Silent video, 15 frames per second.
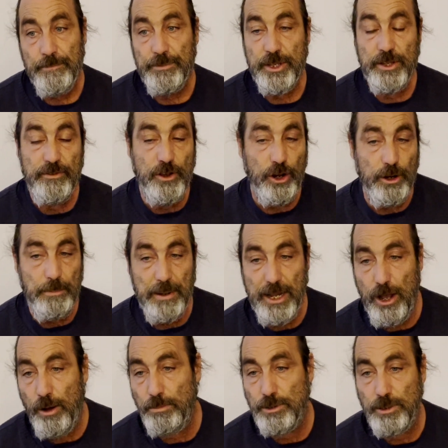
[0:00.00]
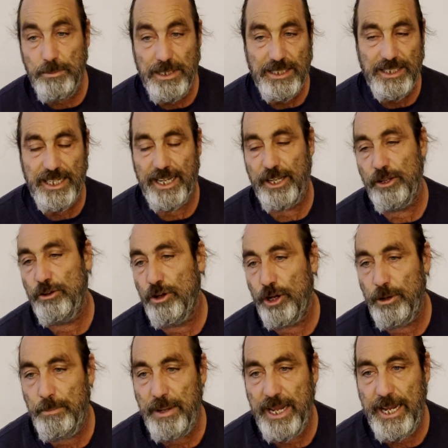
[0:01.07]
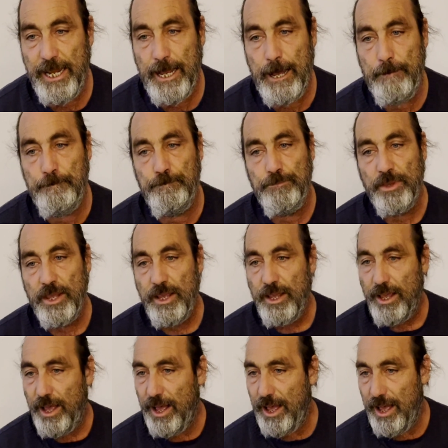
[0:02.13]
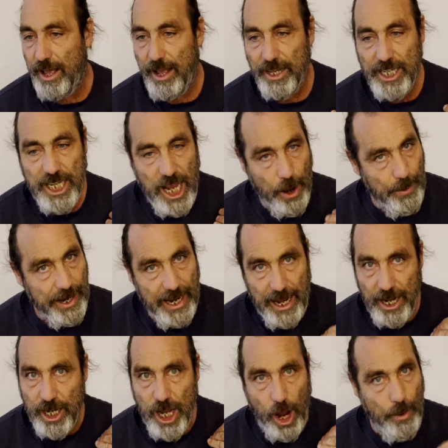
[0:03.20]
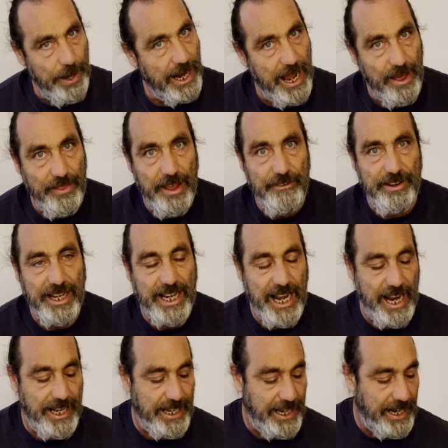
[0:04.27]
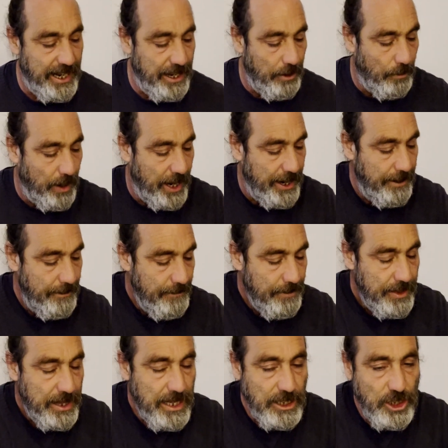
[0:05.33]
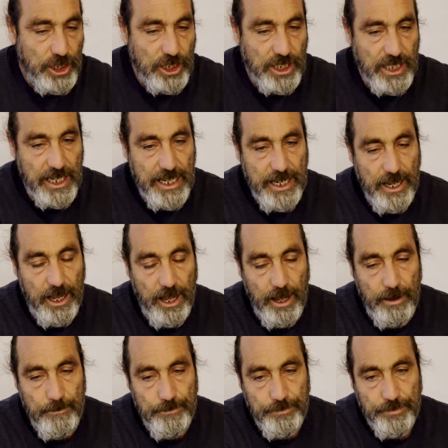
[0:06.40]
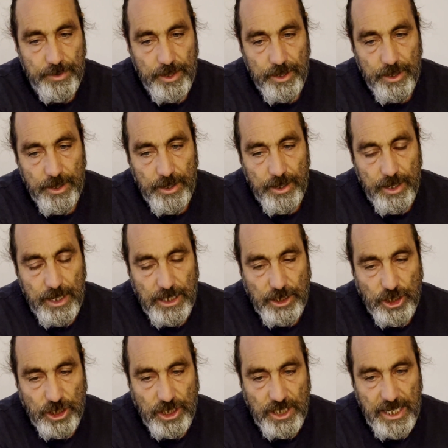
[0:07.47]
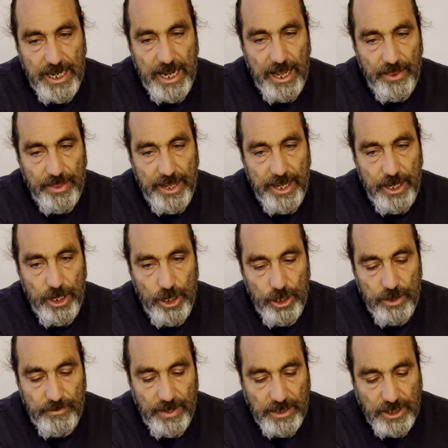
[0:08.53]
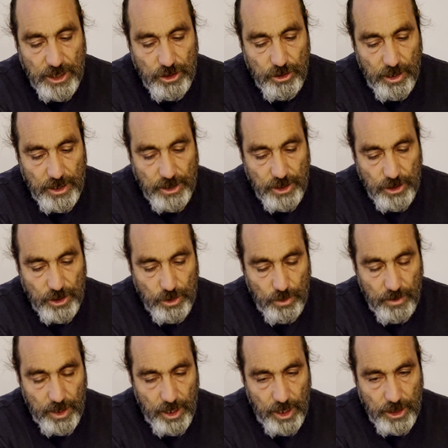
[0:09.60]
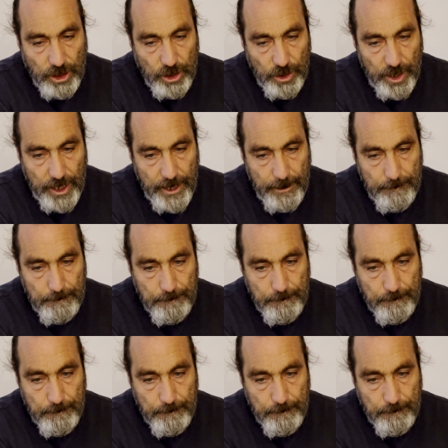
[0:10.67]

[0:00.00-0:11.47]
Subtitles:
You've got to be optimistic. You've got to be going out there and getting it in a way. Let's just see how the universe is trying to sort of guide you here.